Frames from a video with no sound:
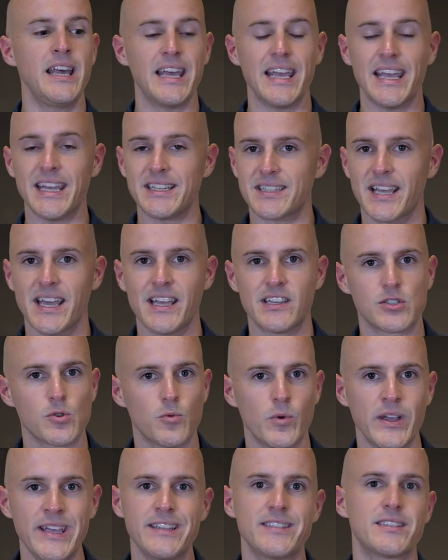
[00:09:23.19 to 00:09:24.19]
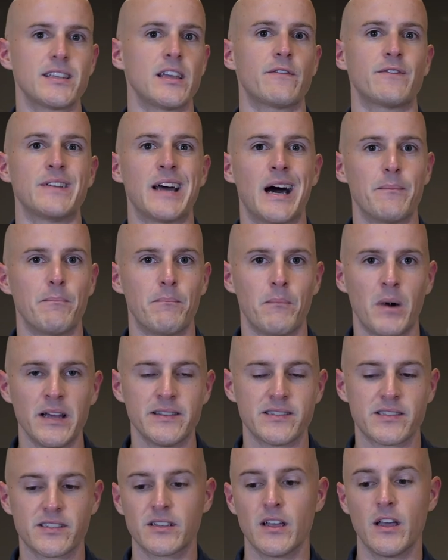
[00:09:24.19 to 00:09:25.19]
It takes weeks, if not
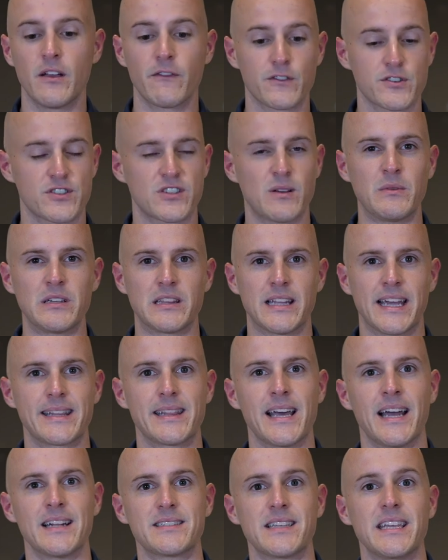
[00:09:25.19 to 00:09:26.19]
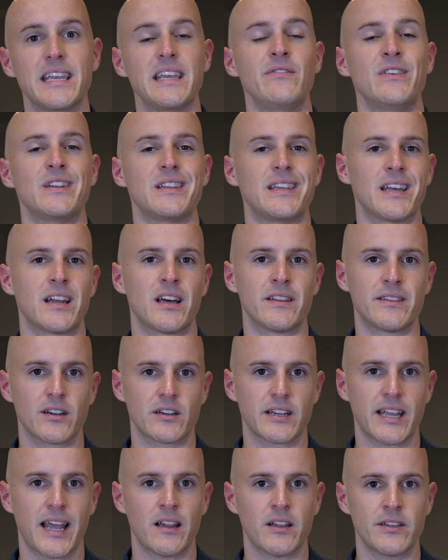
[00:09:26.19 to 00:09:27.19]
months, for someone like that to even get on their
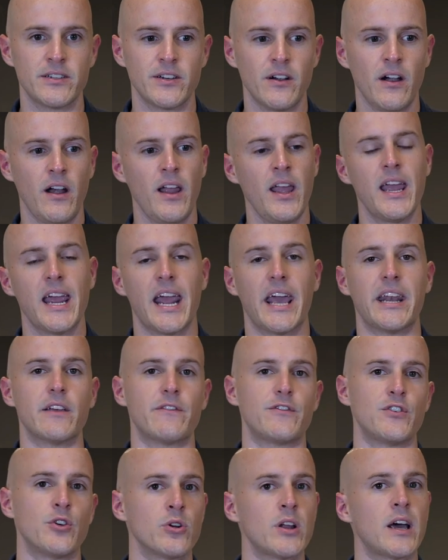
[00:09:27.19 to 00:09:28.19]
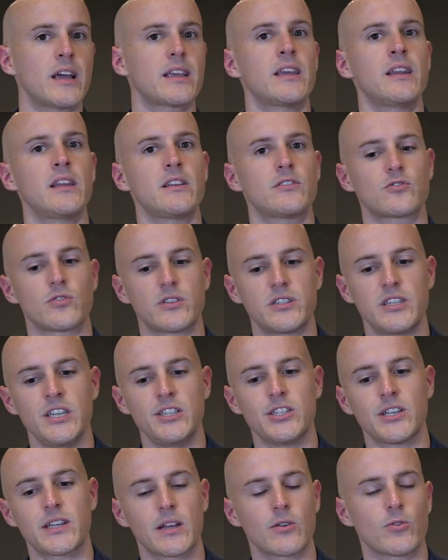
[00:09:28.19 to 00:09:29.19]
calendar. And if you're not getting
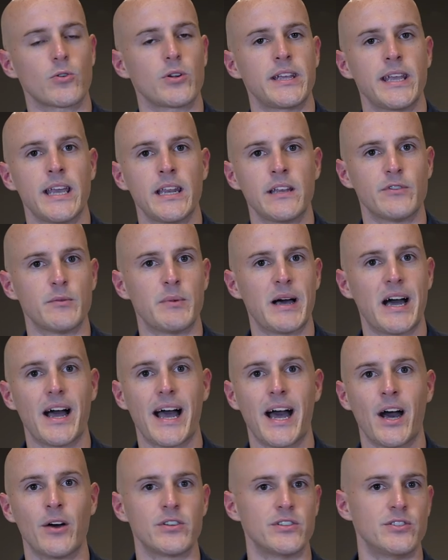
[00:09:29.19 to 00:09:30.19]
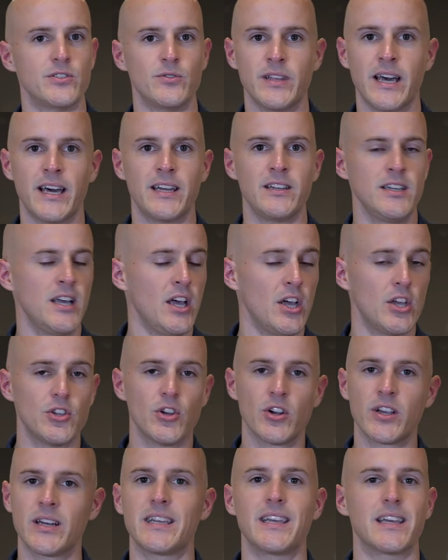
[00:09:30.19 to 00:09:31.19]
strategic and creative about how to do that,
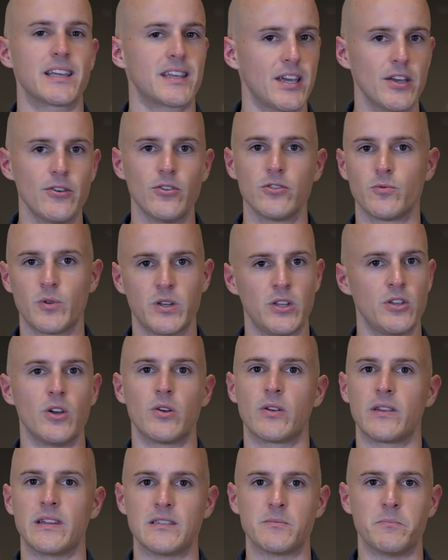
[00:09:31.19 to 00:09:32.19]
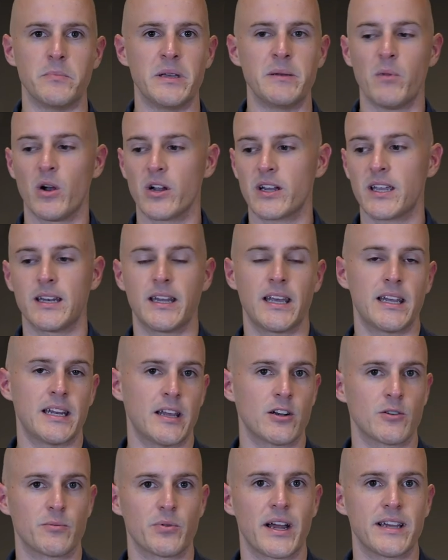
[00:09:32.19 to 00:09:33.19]
you're going to get killed when you go to these mid-market and
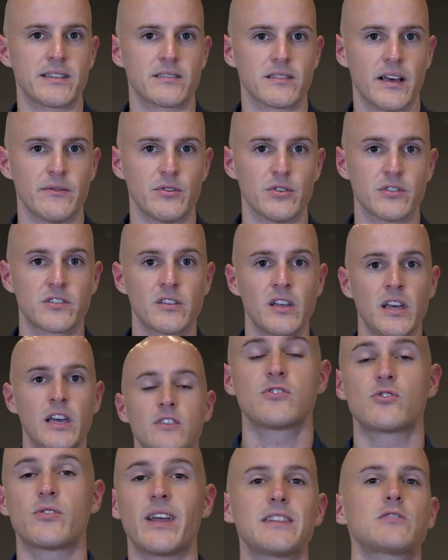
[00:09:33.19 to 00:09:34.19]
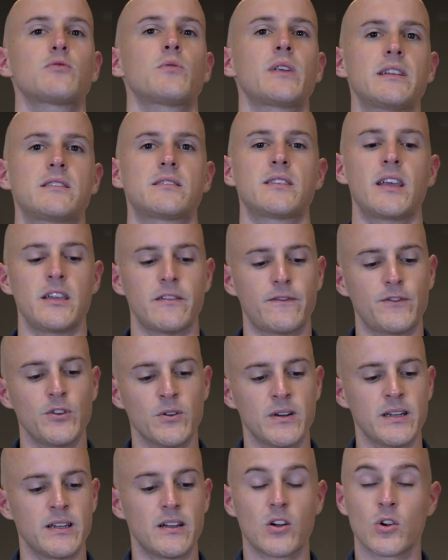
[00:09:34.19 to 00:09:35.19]
enterprise levels. So that's what I'd say. If you're
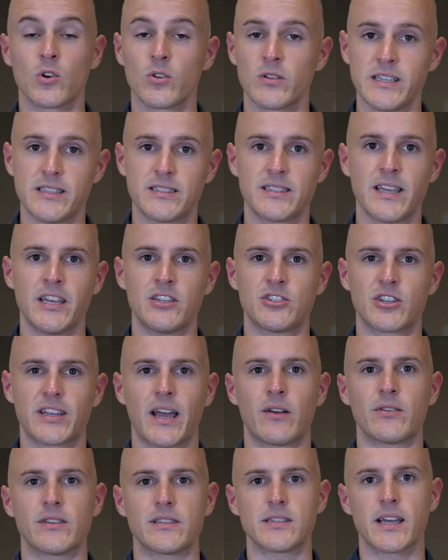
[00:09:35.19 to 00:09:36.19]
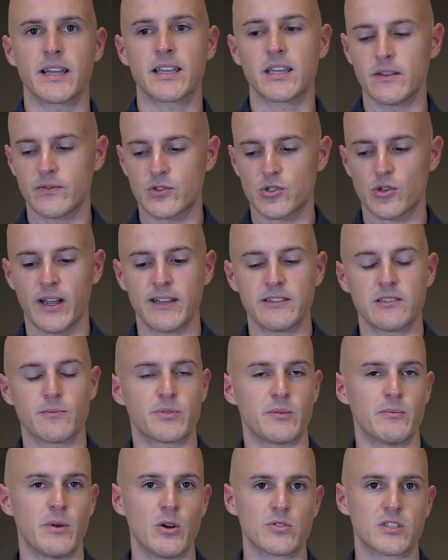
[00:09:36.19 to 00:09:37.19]
an early stage account executive trying to
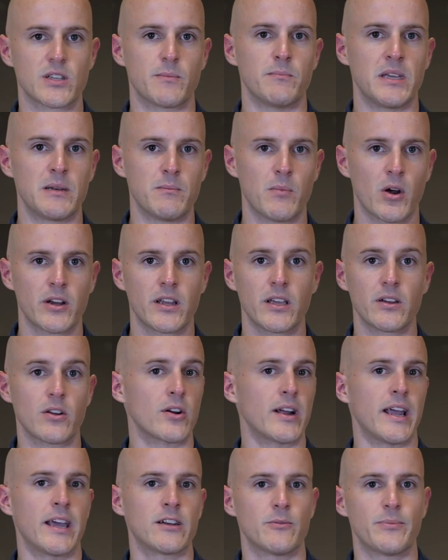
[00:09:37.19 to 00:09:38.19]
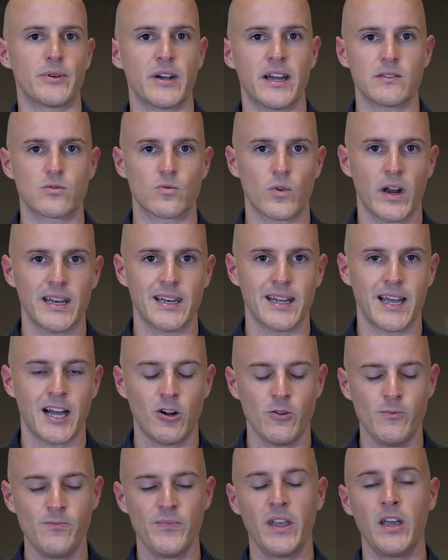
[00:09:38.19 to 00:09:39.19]
promote to mid-market or enterprise right
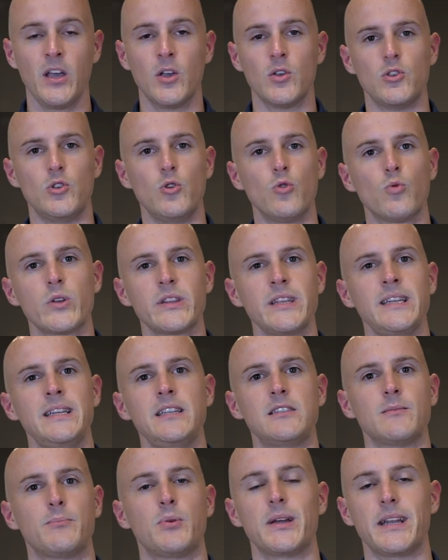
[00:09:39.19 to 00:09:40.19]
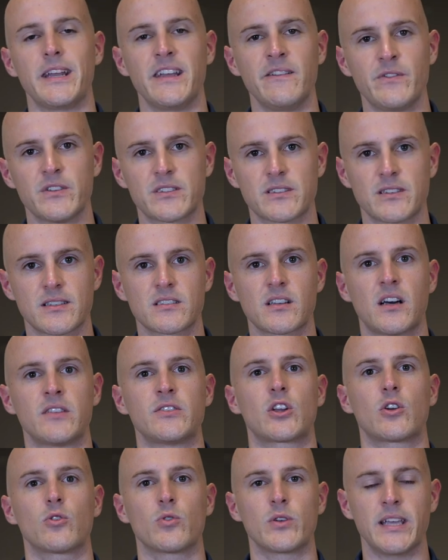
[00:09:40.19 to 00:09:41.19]
now, you really need to put emphasis on the
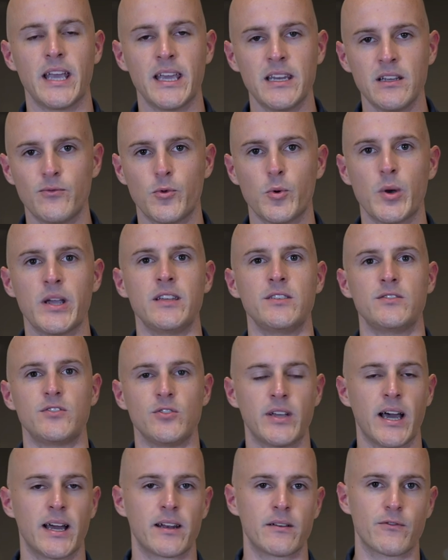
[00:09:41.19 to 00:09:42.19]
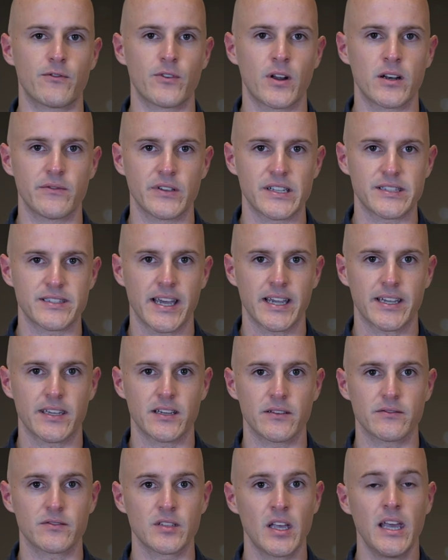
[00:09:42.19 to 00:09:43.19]
creative ways you got in front of
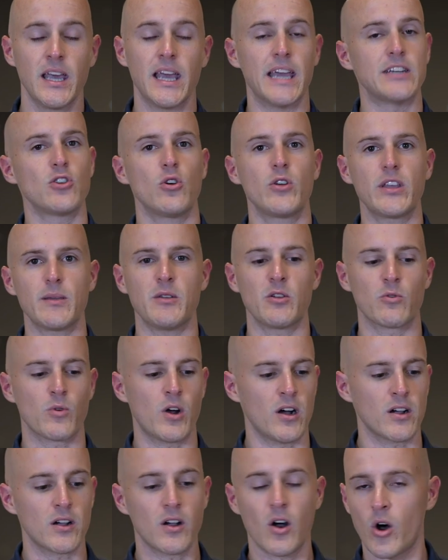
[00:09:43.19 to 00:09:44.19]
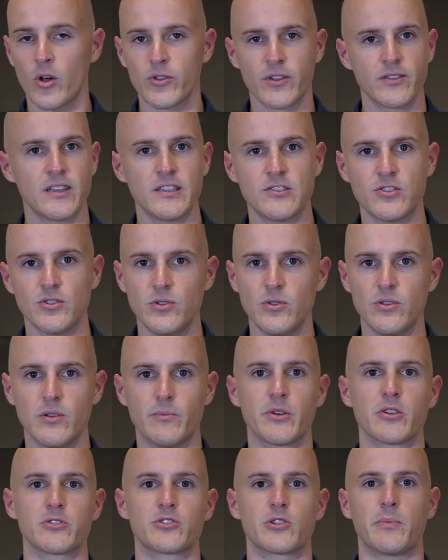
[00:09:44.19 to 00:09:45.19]
executives. And don't get me wrong, all the things you do to
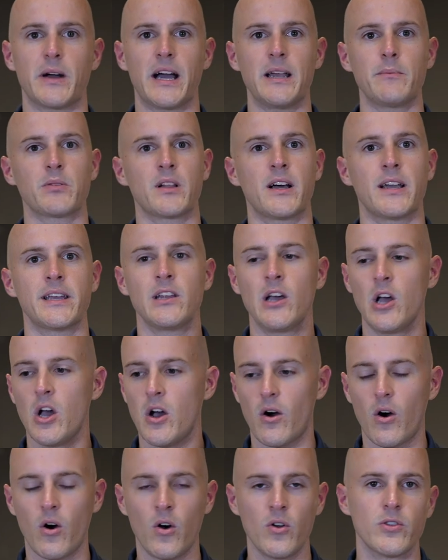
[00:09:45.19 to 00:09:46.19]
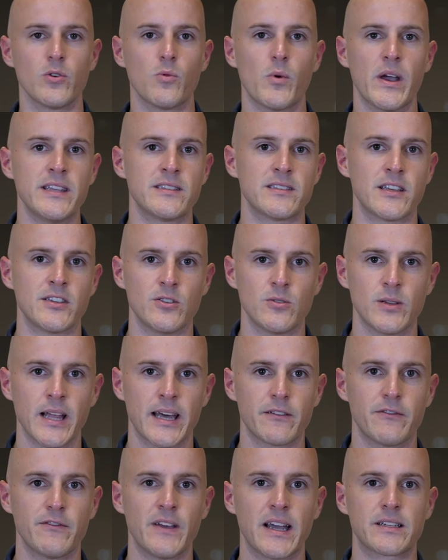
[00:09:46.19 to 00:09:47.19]
build your pipeline, all the ways that you led
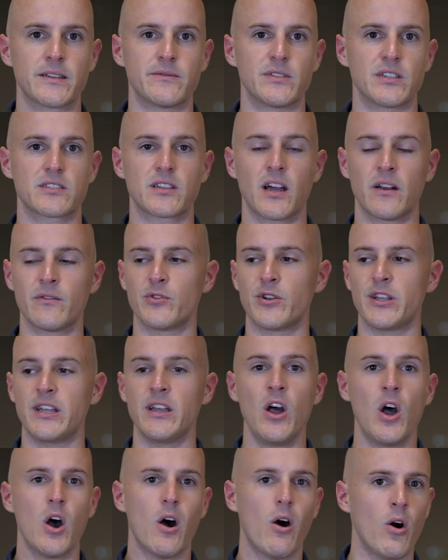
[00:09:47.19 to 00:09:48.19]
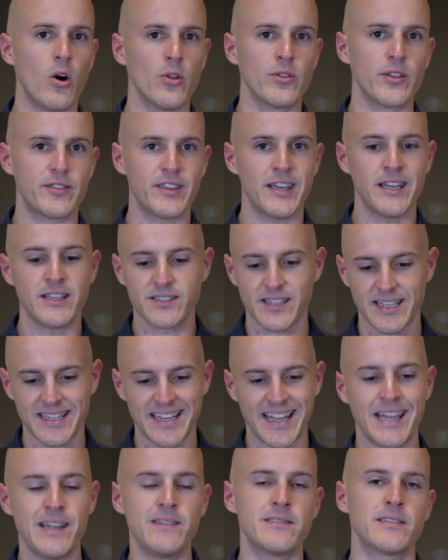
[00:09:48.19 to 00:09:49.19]
effective discovery, all the things and
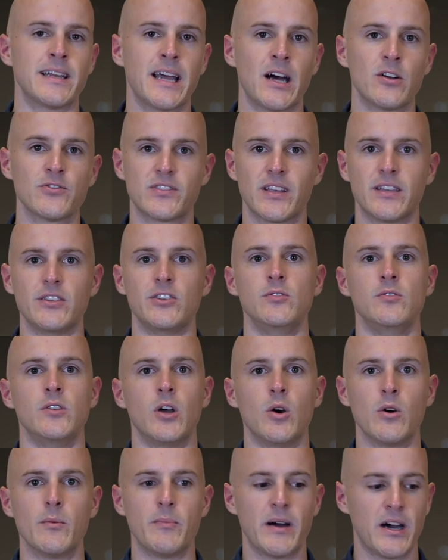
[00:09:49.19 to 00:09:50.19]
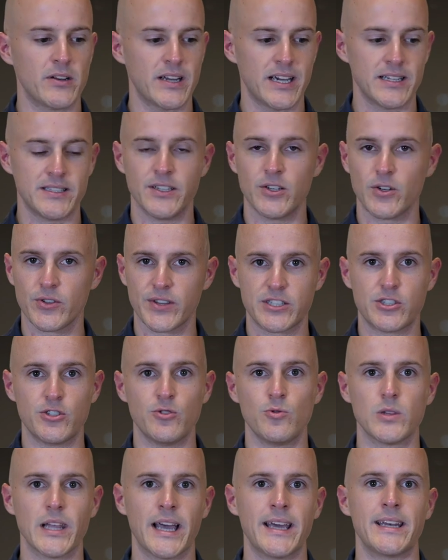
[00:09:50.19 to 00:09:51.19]
ins and outs that you know about a deal that you
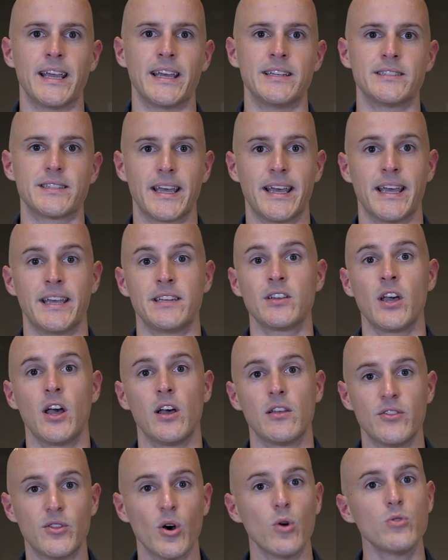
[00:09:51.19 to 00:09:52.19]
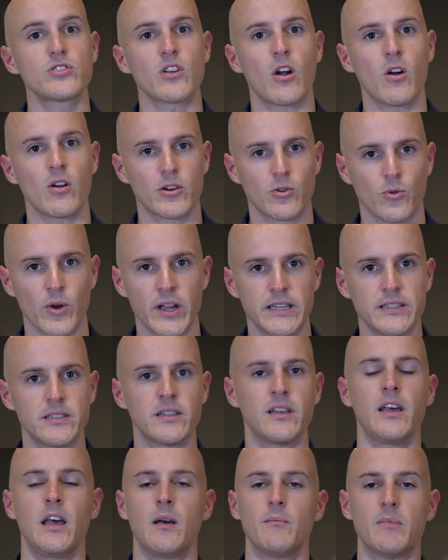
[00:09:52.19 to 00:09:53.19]
led end to end, those are great.
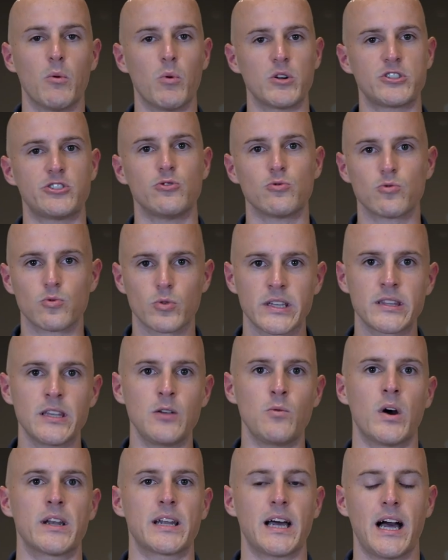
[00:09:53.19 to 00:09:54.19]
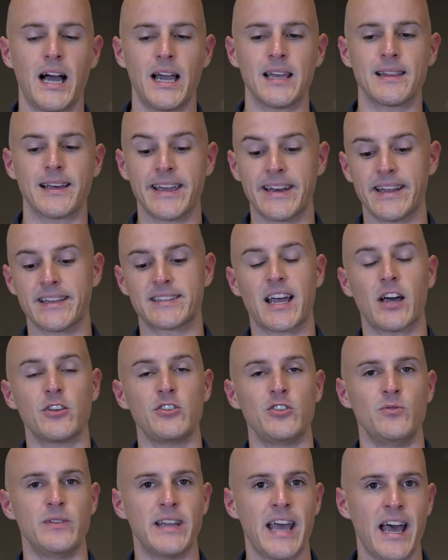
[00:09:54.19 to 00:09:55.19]
But what you really want to highlight is how
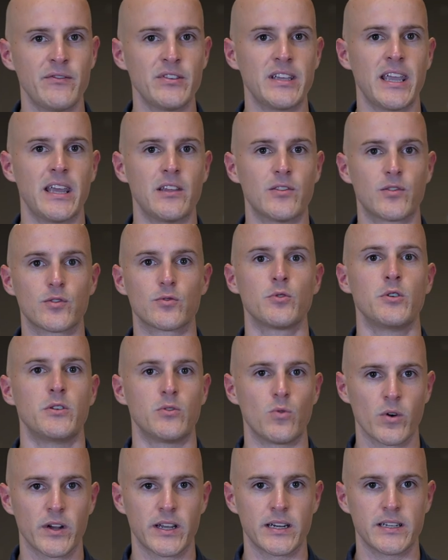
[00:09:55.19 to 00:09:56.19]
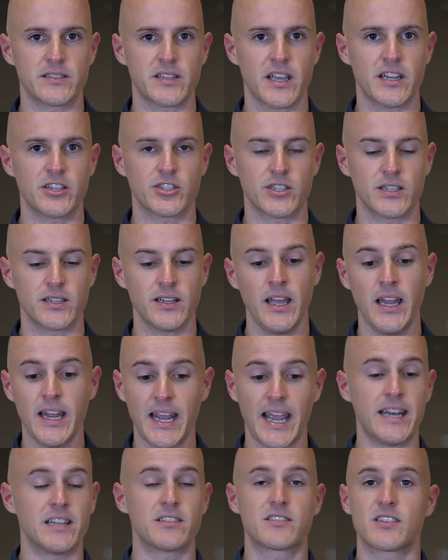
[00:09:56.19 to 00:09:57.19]
you navigated through an organization.
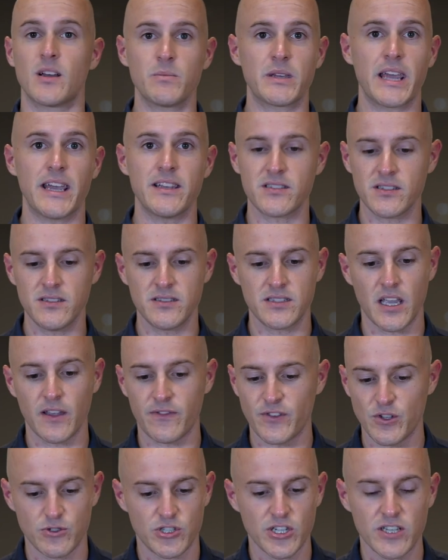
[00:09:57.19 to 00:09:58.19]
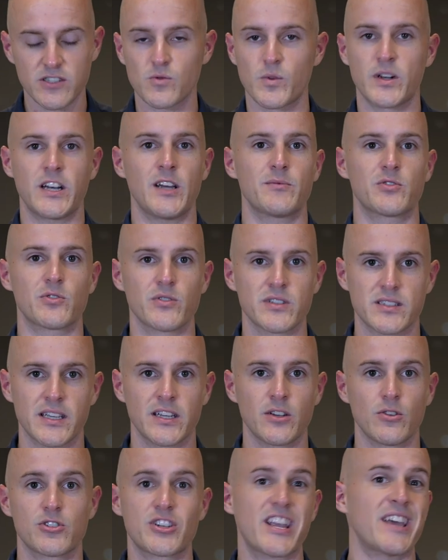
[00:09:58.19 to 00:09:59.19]
And in some cases, if you just went up through a
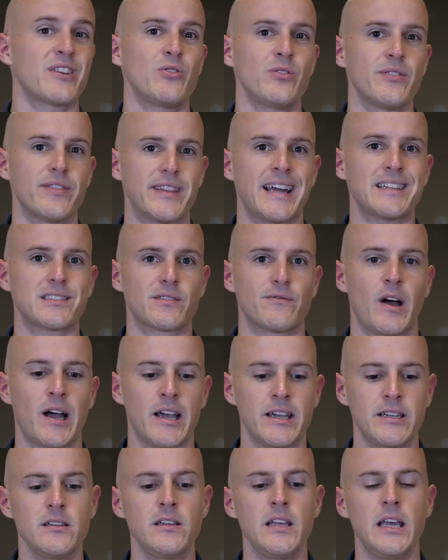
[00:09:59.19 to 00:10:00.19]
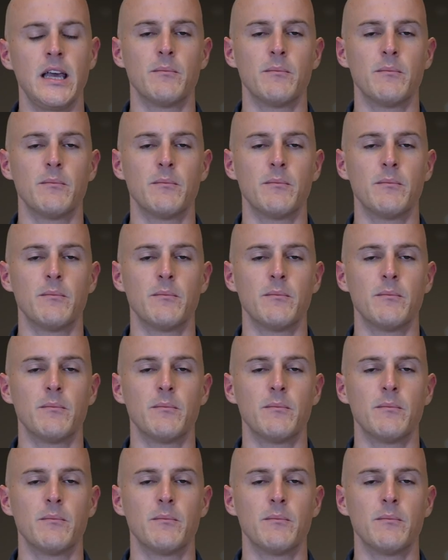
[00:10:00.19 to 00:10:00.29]
single channel, that's fine.